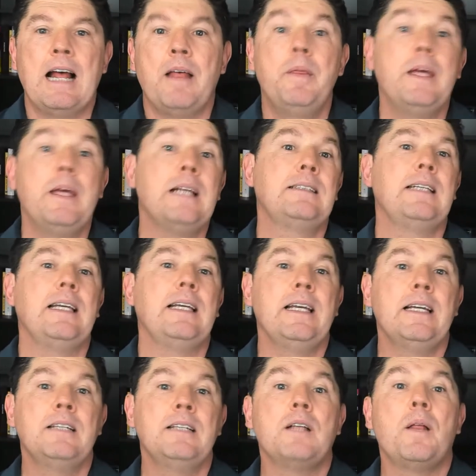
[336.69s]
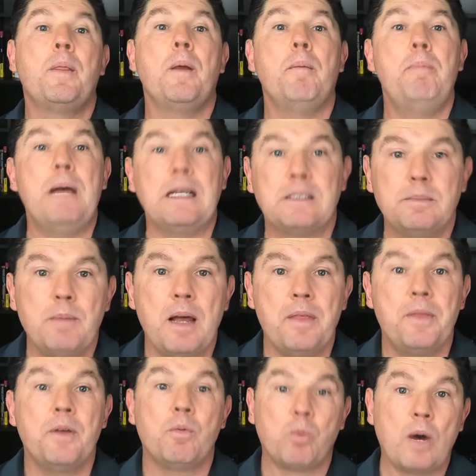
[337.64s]
this is the best
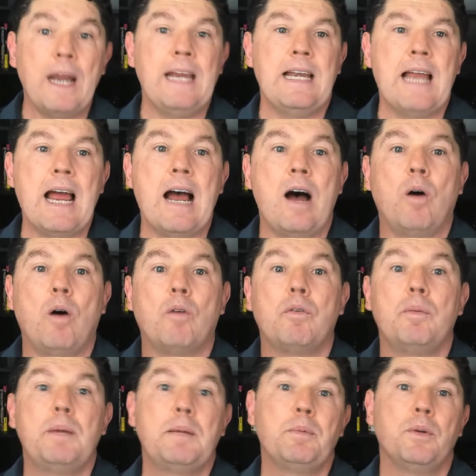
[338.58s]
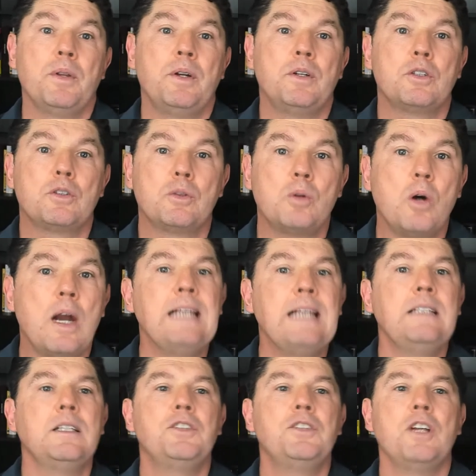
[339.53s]
method right now for people that are
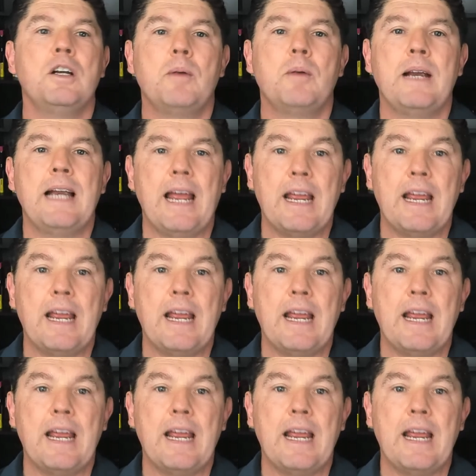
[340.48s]
trying to generate